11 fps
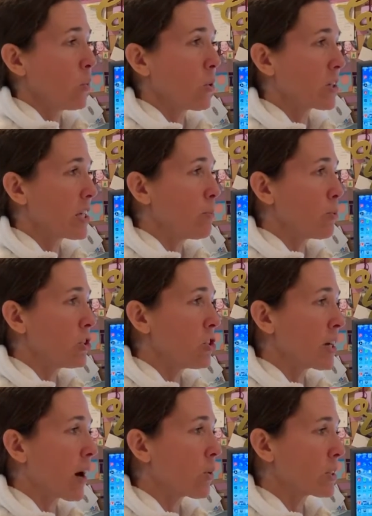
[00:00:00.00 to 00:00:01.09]
keep
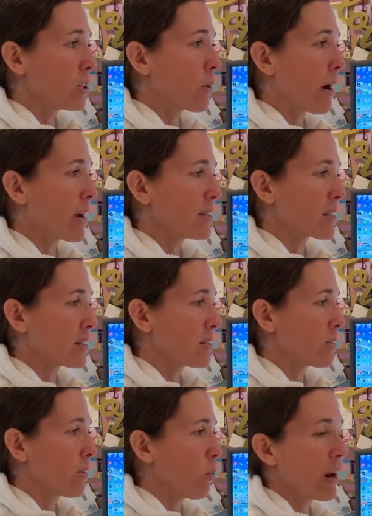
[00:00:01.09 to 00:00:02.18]
reaching out to you guys
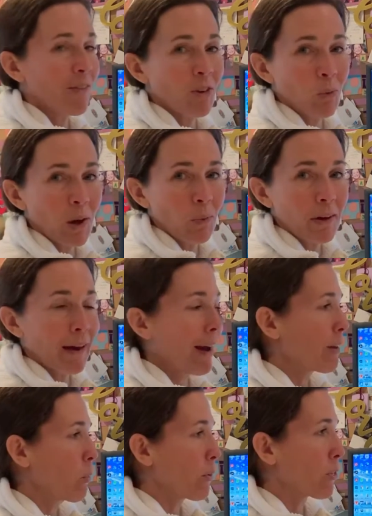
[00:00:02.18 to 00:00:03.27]
in whatever way we
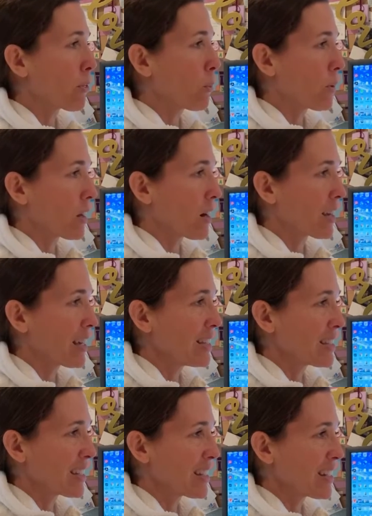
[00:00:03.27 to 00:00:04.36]
can with our kits
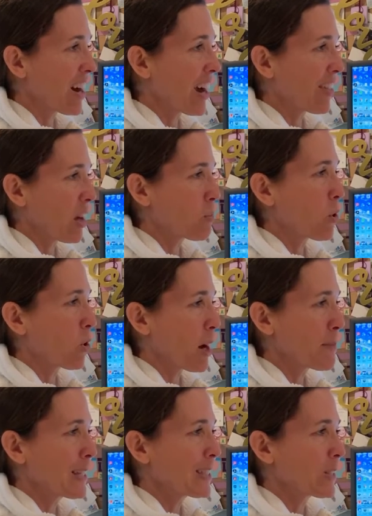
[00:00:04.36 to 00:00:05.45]
and our online
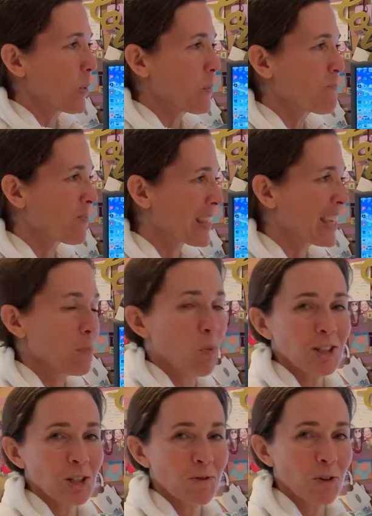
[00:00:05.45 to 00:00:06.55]
programming. So keep
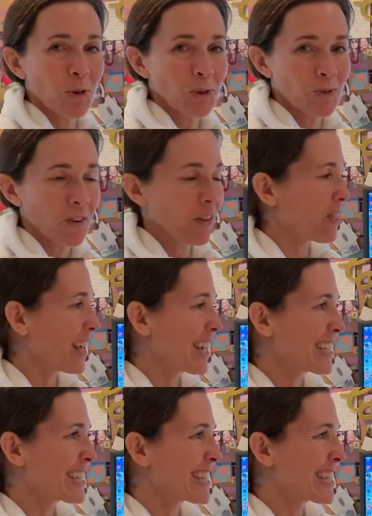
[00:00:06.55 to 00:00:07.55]
watching for those fun things.